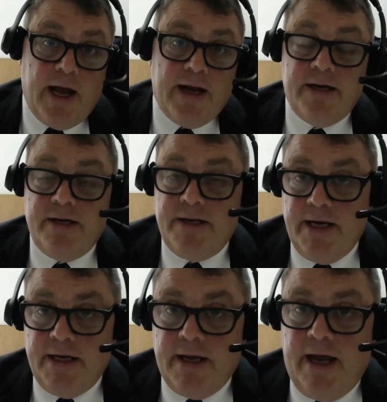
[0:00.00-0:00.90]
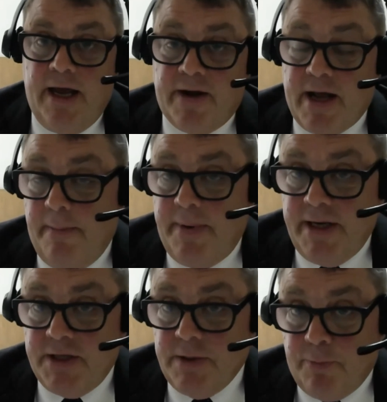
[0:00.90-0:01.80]
And indeed, if a
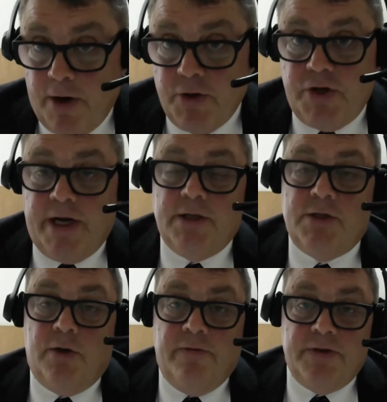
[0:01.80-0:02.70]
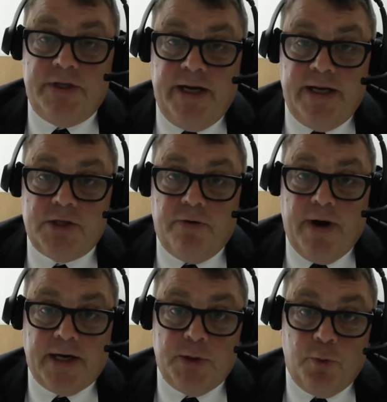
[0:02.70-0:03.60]
company is approaching insolvency, its
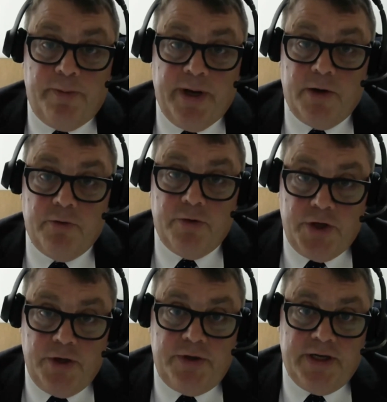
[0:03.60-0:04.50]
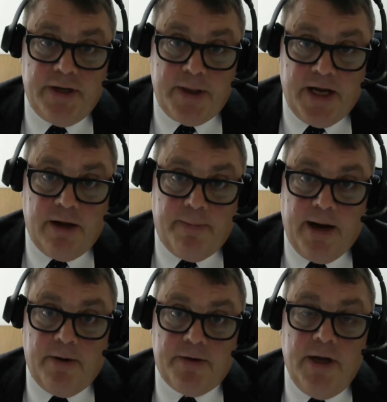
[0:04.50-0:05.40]
directors will be under a duty to think
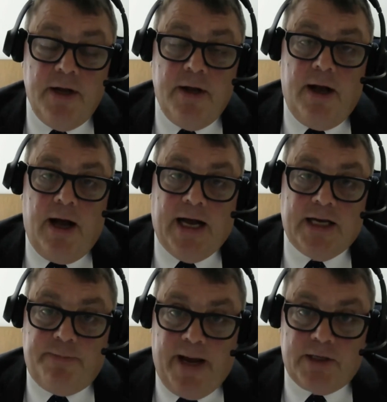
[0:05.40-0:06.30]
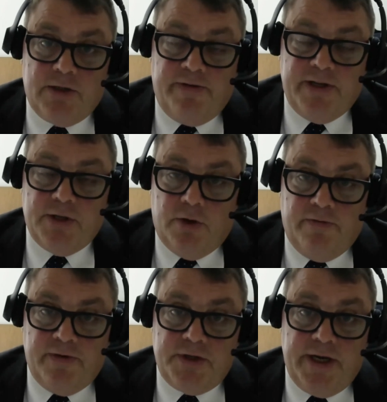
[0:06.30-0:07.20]
about aspects of
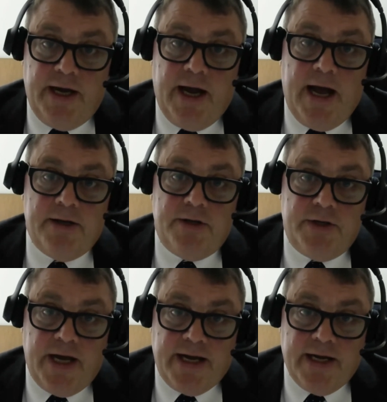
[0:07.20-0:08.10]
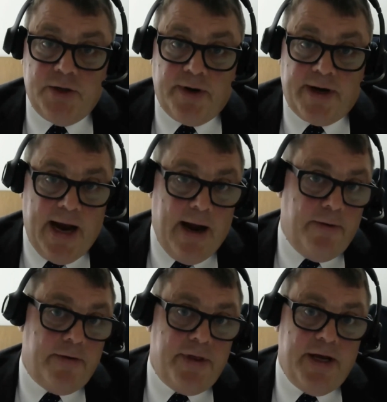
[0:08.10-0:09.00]
insolvency and to take into
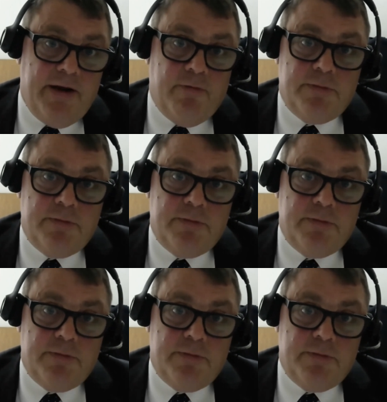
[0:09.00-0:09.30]
account the